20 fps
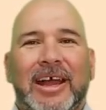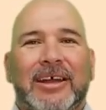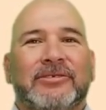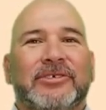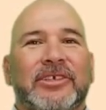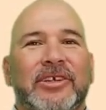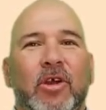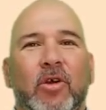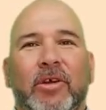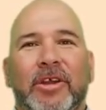
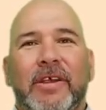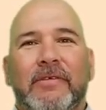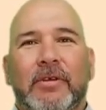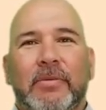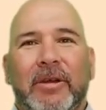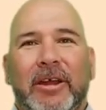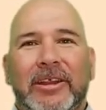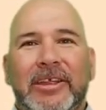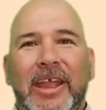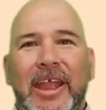How's it going,
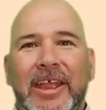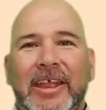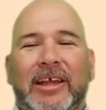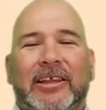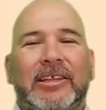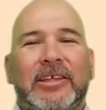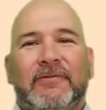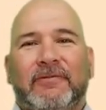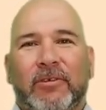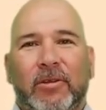everybody?
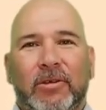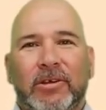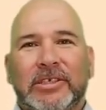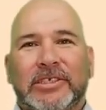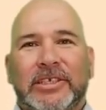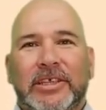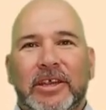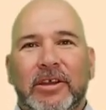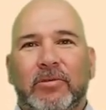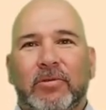Ali
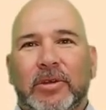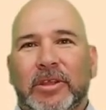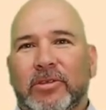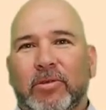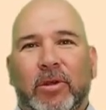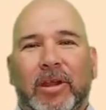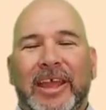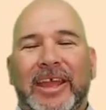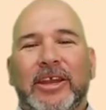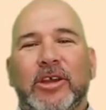Flores here
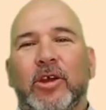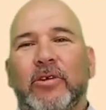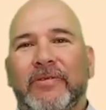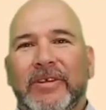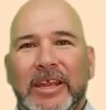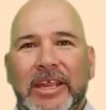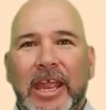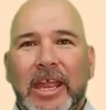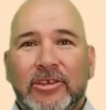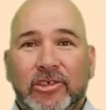with
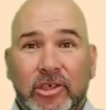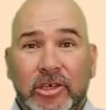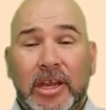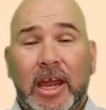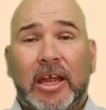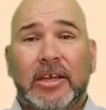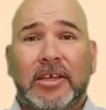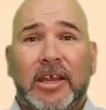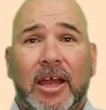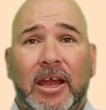
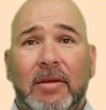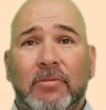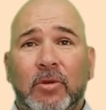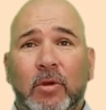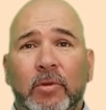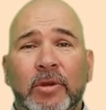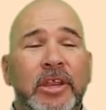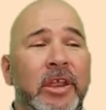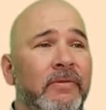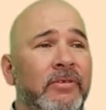OrlandoVacation.com,
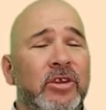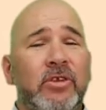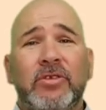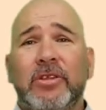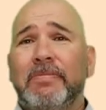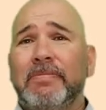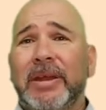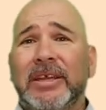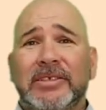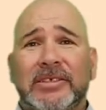where we're giving
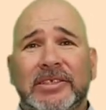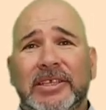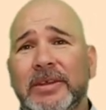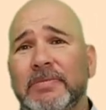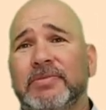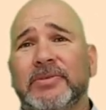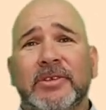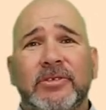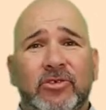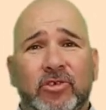you the best
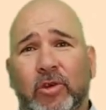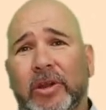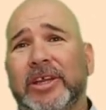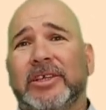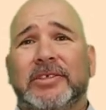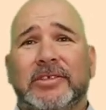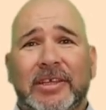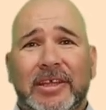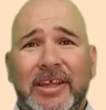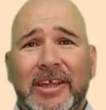tips and
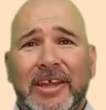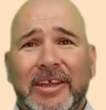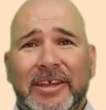tricks